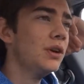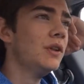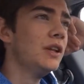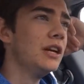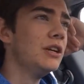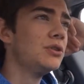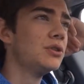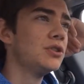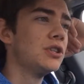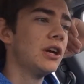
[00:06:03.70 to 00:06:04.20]

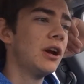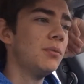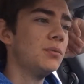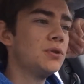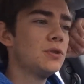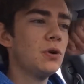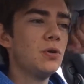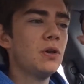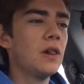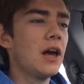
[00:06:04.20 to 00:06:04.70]
really interesting. I'm
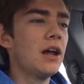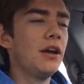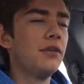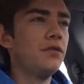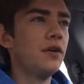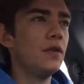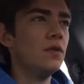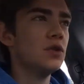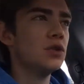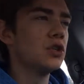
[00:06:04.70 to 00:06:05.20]
so glad I
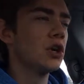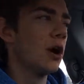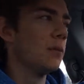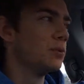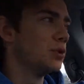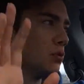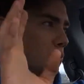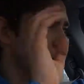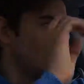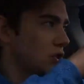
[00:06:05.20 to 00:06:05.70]
found this
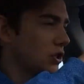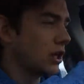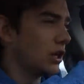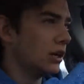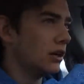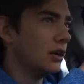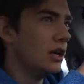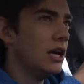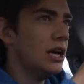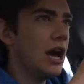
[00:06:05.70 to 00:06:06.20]
shop. So
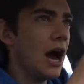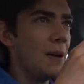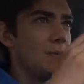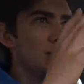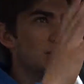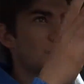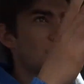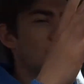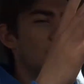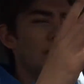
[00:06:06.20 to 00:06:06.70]
I'm
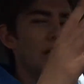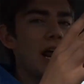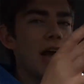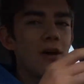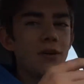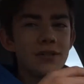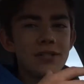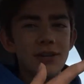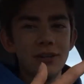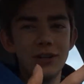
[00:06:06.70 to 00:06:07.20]
just turning
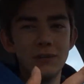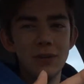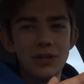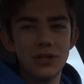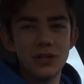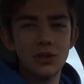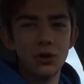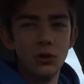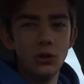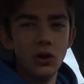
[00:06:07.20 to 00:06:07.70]
now. It's taking me
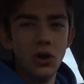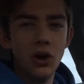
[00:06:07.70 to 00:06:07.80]
so